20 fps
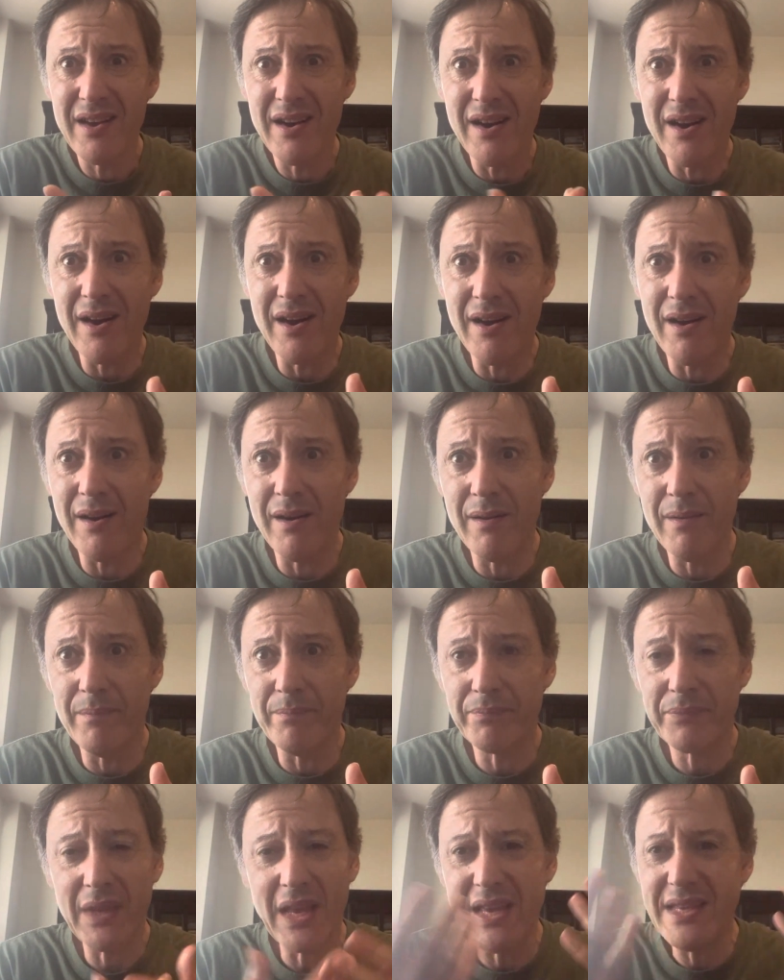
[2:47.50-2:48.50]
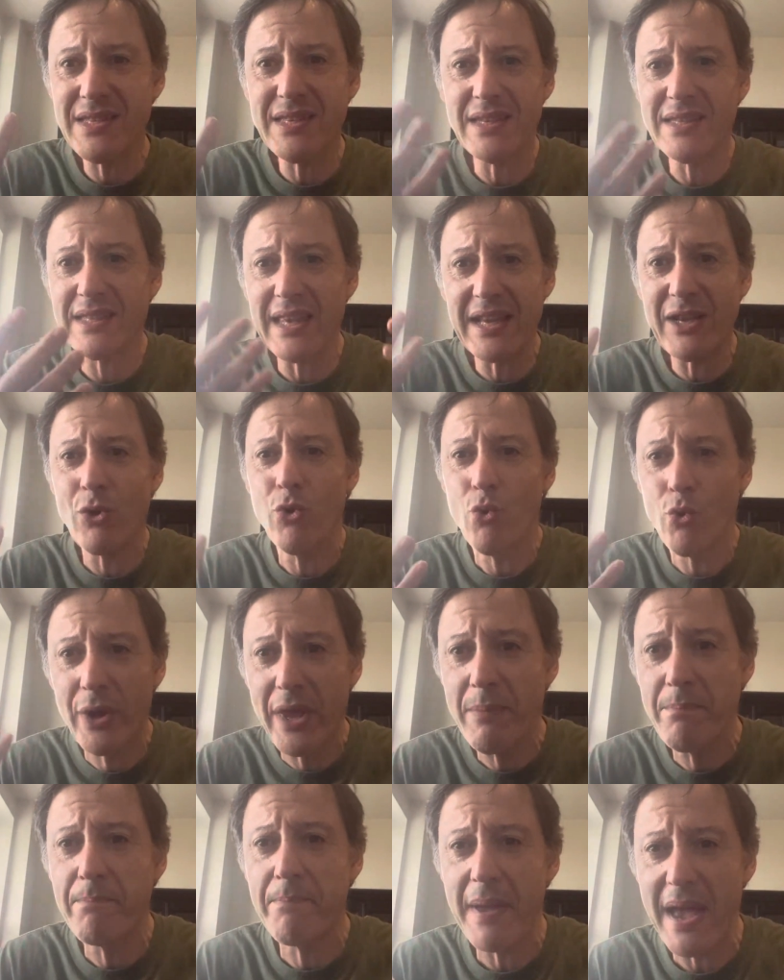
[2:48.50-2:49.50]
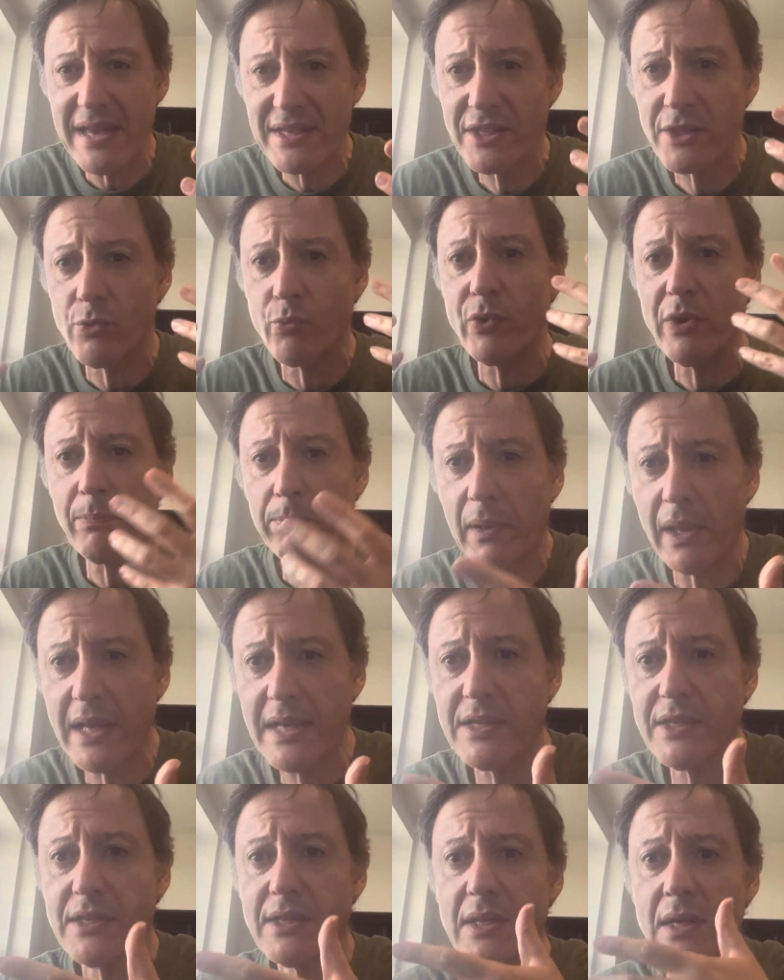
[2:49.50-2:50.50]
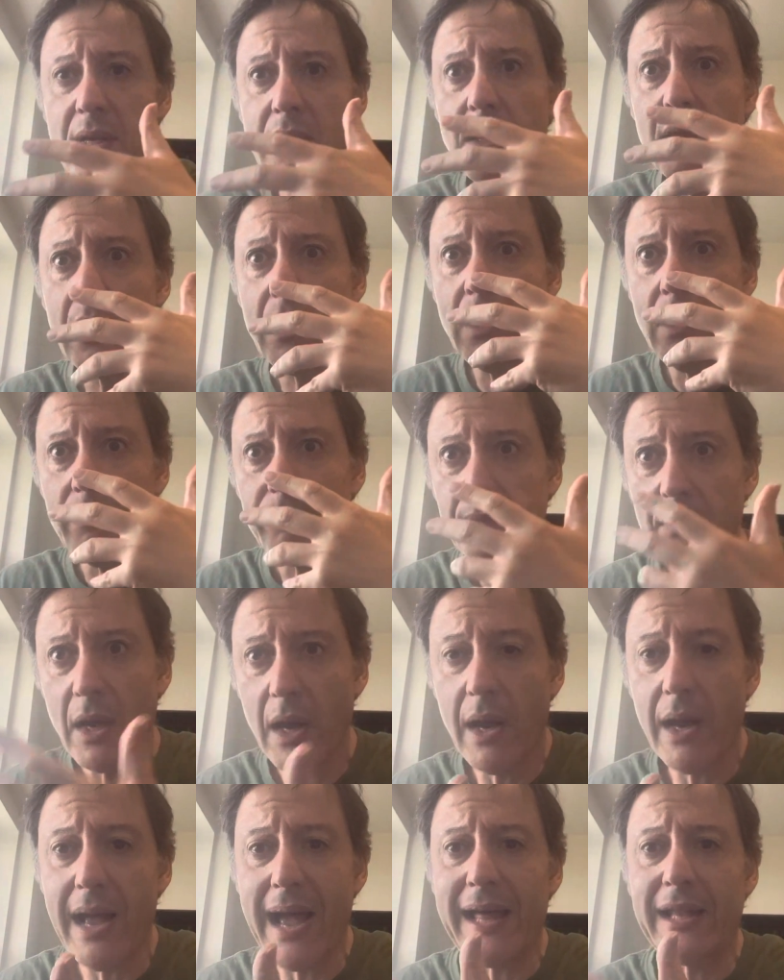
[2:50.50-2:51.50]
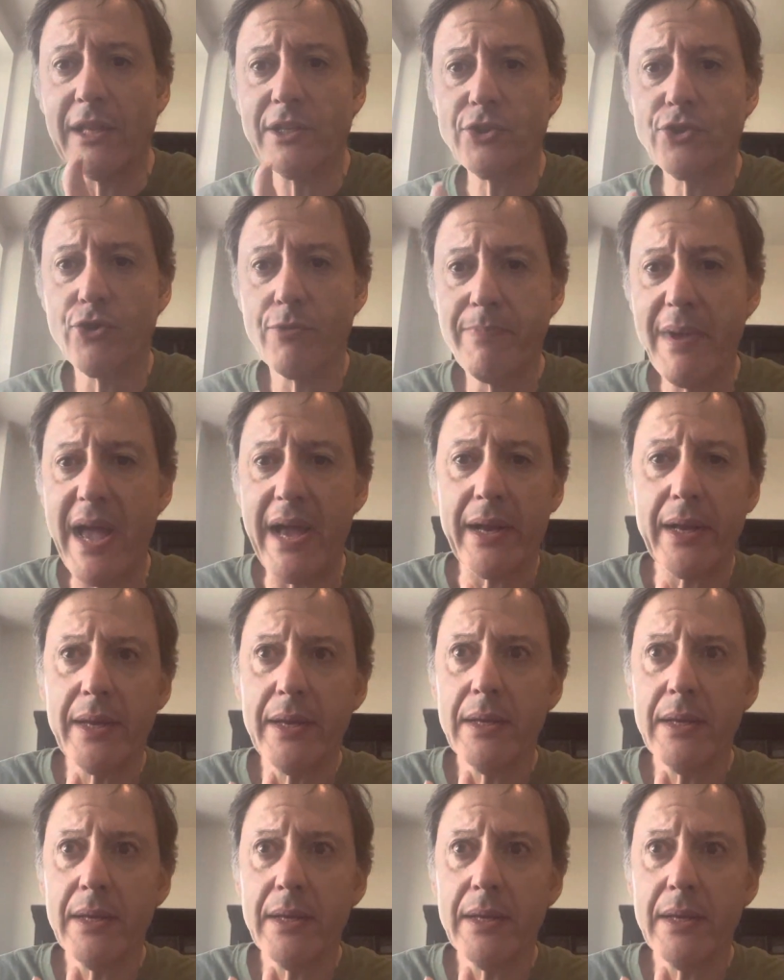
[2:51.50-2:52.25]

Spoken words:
It's like, who can best replace Alex Trebek?